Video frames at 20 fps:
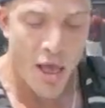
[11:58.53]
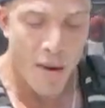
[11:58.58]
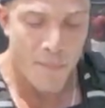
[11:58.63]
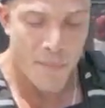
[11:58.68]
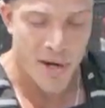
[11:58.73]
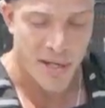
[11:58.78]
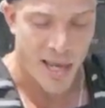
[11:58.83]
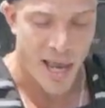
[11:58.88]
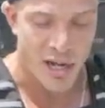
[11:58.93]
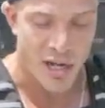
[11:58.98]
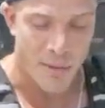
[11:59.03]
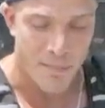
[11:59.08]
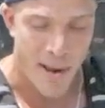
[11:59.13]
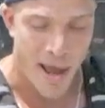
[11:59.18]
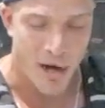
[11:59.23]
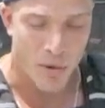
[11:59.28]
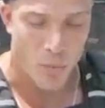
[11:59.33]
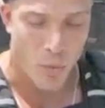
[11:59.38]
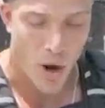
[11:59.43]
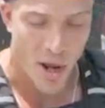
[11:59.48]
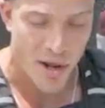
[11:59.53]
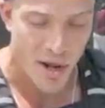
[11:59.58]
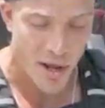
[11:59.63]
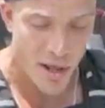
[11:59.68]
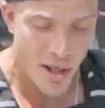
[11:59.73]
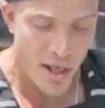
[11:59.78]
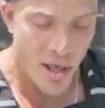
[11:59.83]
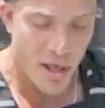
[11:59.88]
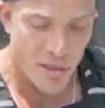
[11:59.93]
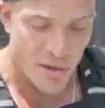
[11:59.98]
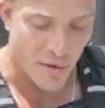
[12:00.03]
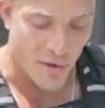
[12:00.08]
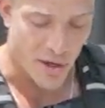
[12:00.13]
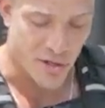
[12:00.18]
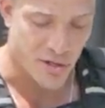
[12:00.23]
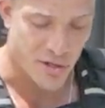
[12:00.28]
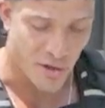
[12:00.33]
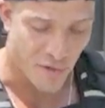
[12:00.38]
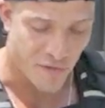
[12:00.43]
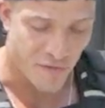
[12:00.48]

But again, no matter what, the